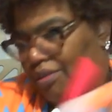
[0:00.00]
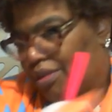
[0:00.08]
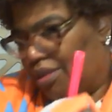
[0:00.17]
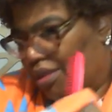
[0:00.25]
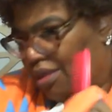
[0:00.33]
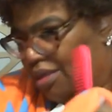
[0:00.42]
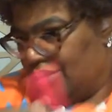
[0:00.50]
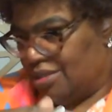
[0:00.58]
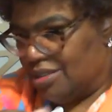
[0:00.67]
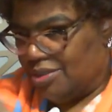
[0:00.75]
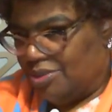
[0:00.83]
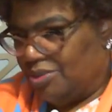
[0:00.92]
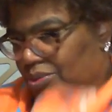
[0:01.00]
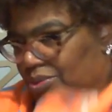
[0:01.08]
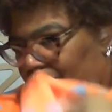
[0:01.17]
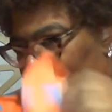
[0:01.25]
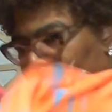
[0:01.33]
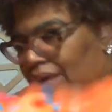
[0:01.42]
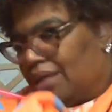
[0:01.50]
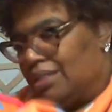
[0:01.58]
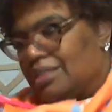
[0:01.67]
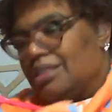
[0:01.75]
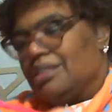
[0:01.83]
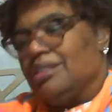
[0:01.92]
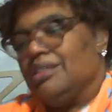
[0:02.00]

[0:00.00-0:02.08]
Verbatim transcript: Okay, so we're back to